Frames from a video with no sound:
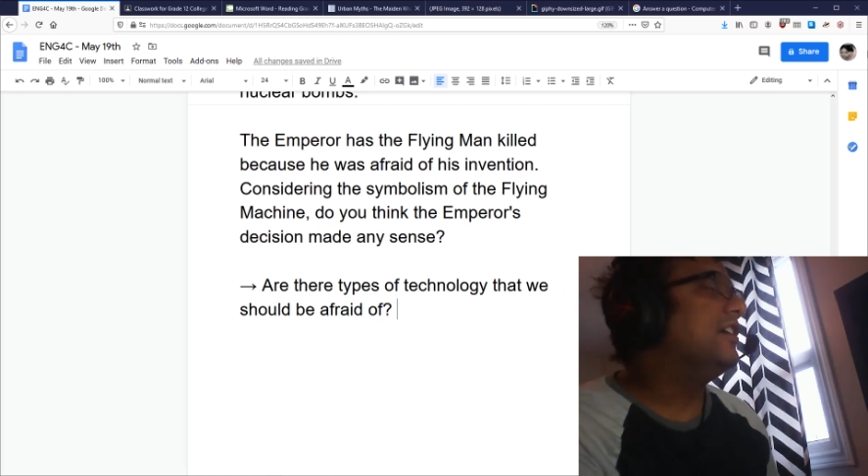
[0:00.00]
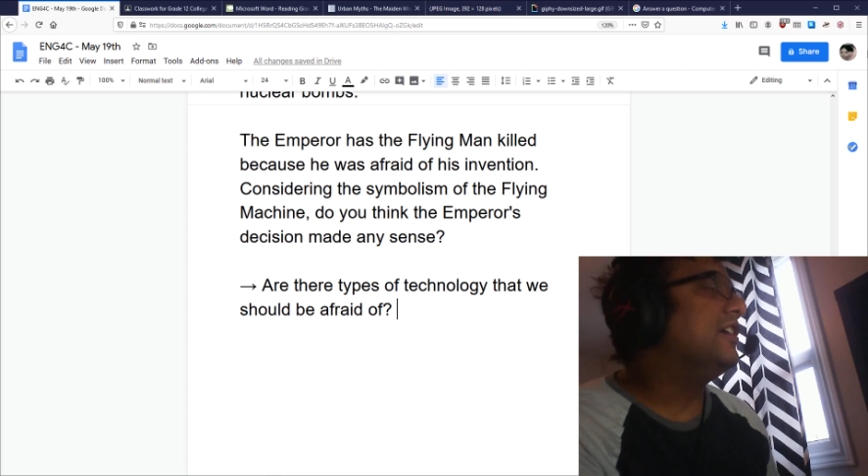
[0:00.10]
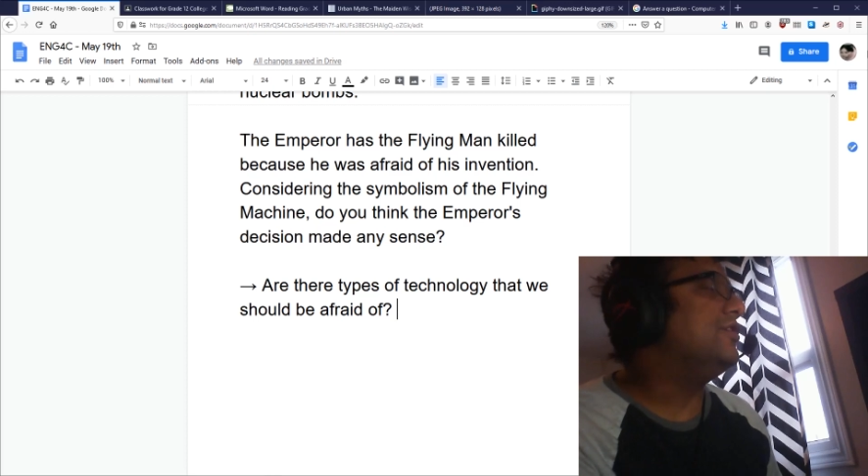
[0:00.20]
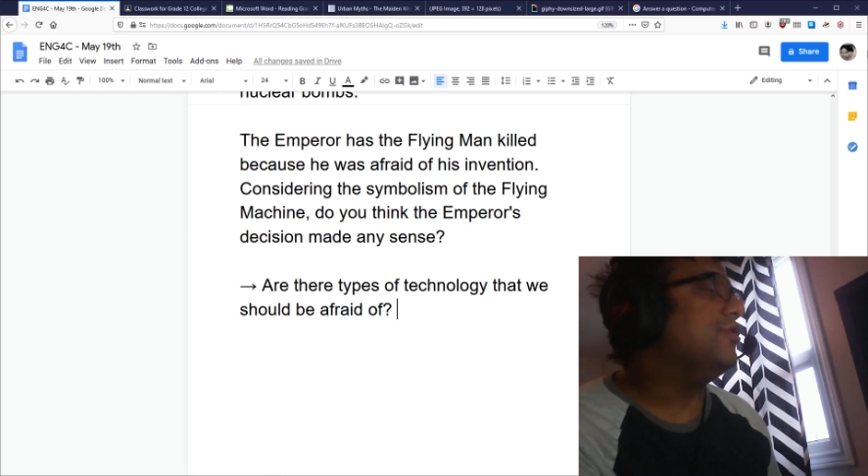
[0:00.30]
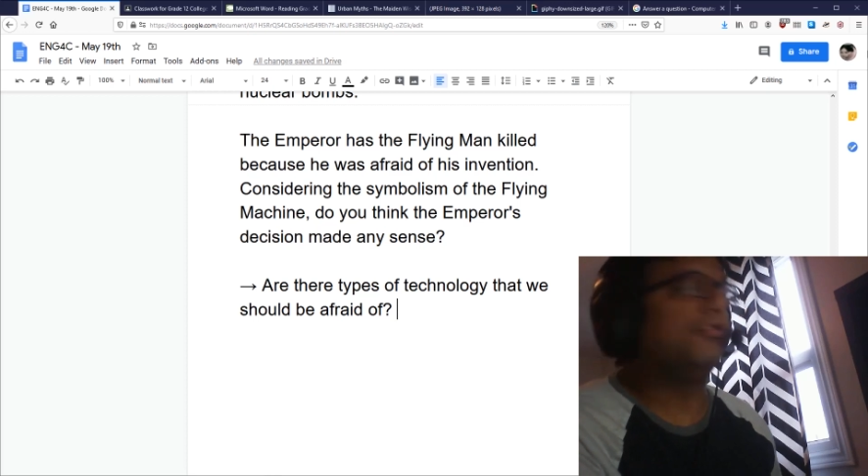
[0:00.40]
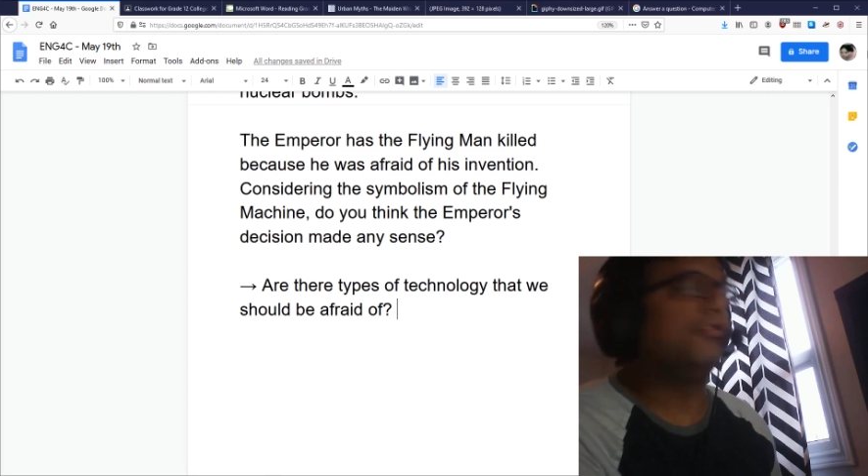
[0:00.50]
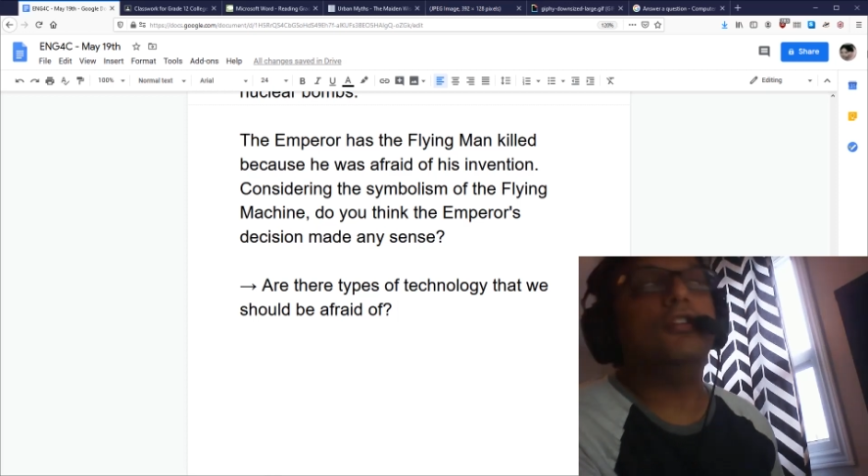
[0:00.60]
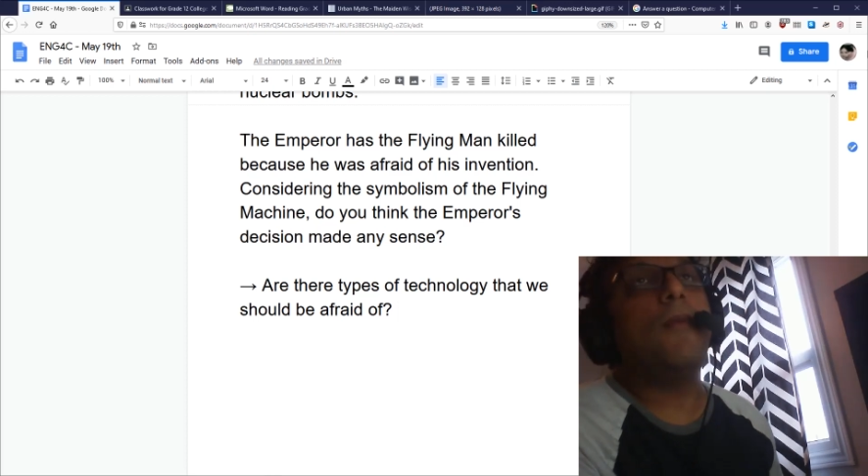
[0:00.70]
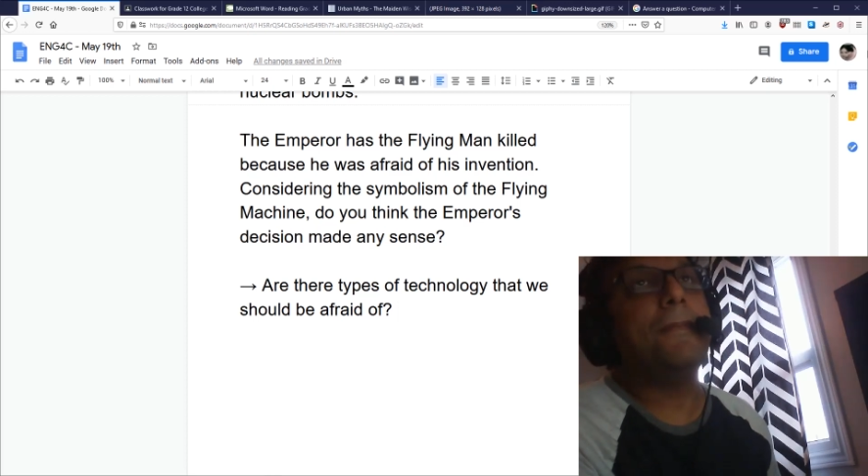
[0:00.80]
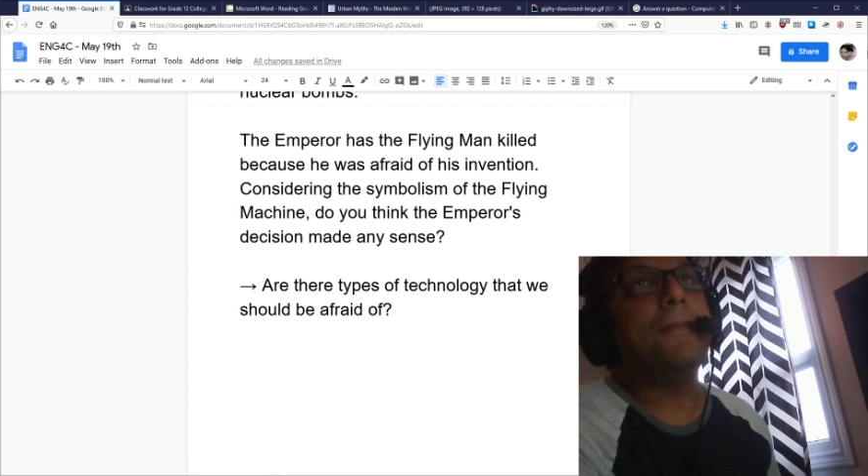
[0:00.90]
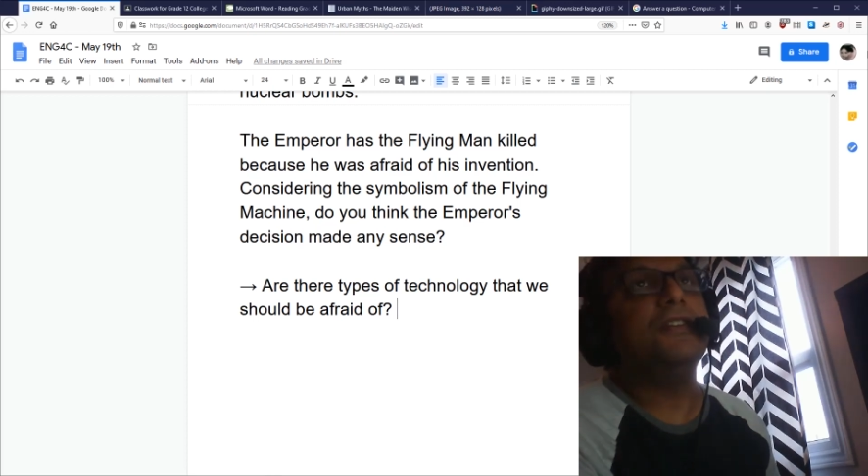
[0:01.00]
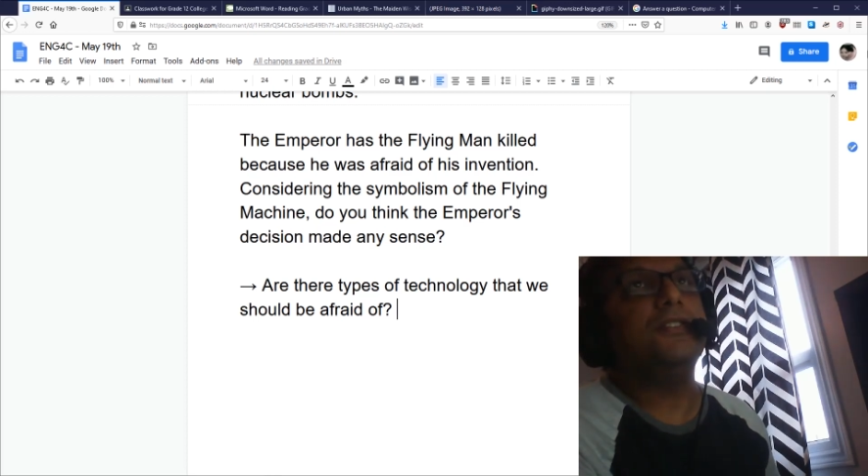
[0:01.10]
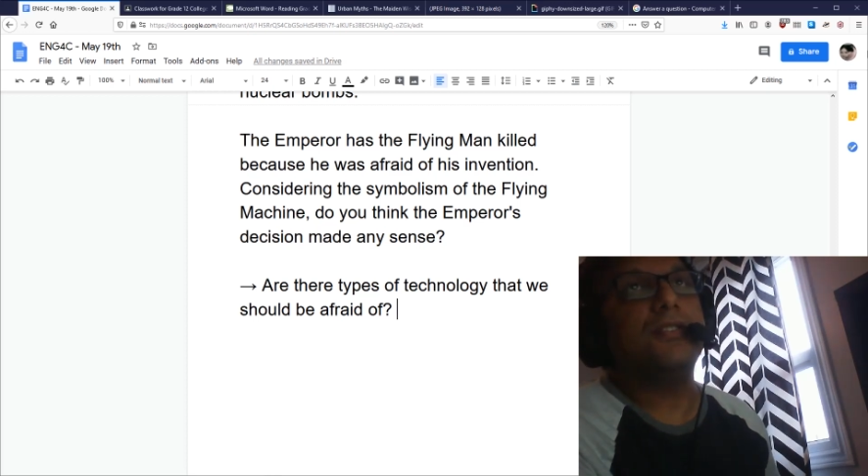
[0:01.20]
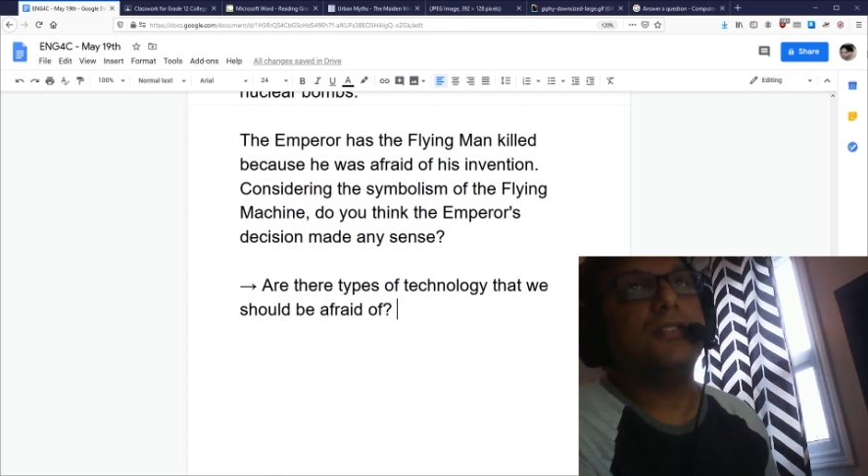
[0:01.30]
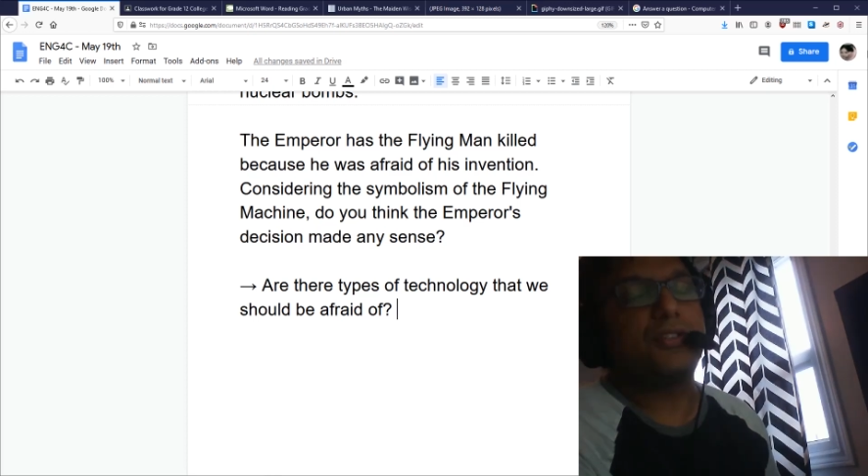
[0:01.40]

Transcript: nuclear weapons,